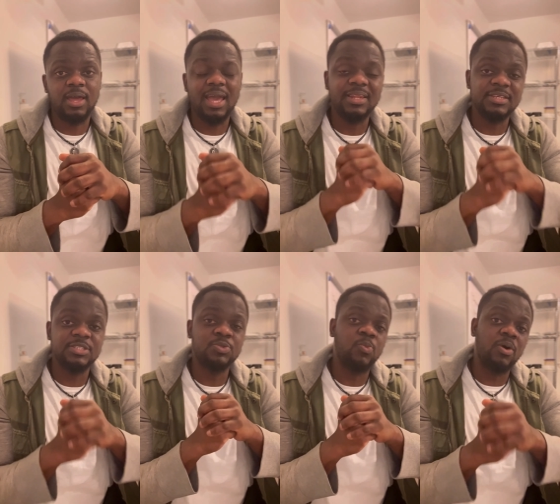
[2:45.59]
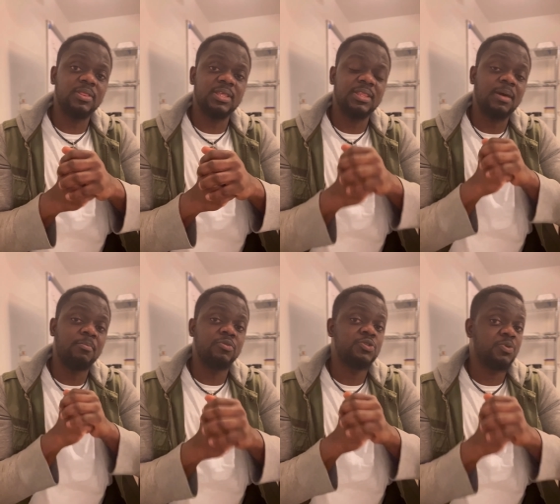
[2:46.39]
And this is one thing that
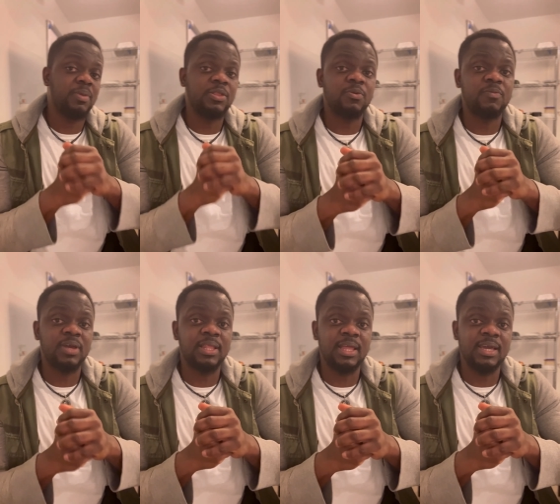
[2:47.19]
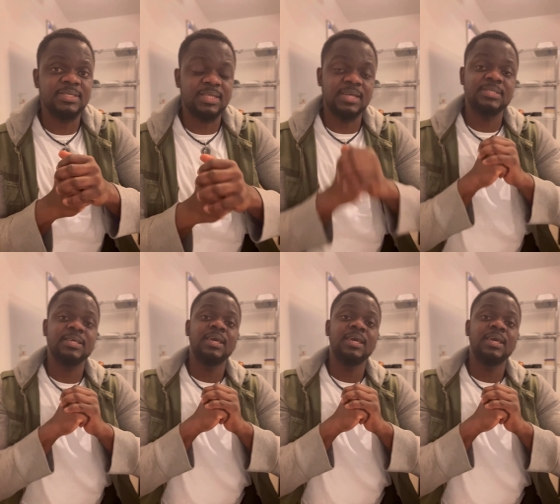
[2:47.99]
most women don't realize that